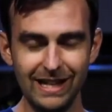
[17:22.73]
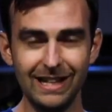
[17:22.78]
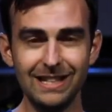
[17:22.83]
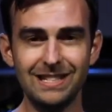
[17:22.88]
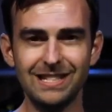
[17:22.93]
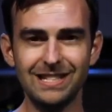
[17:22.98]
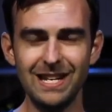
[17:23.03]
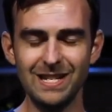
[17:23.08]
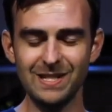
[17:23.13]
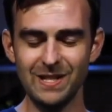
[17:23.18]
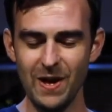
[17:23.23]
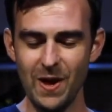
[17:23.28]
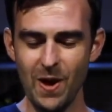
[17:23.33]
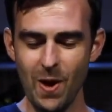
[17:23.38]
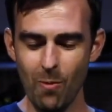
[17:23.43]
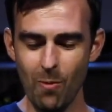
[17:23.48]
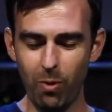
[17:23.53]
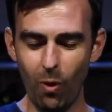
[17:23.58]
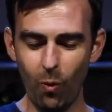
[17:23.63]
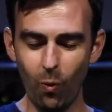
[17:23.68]
It says,
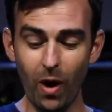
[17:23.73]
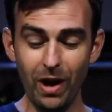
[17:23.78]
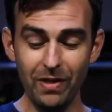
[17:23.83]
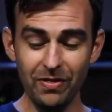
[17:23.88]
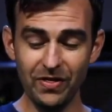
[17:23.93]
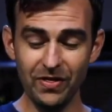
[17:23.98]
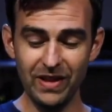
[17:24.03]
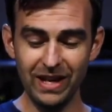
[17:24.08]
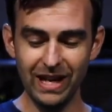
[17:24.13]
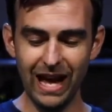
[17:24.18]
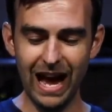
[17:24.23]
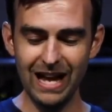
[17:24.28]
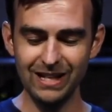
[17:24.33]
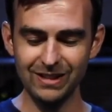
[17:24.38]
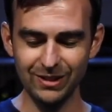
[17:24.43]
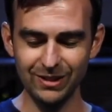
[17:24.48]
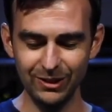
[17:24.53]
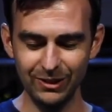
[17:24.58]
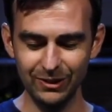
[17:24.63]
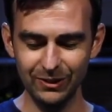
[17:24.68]
but one thing I
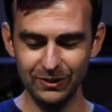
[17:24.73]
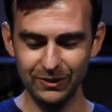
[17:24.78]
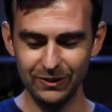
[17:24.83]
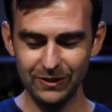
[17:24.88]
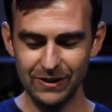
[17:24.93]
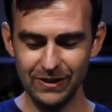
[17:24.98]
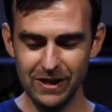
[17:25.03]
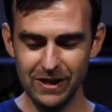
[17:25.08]
do,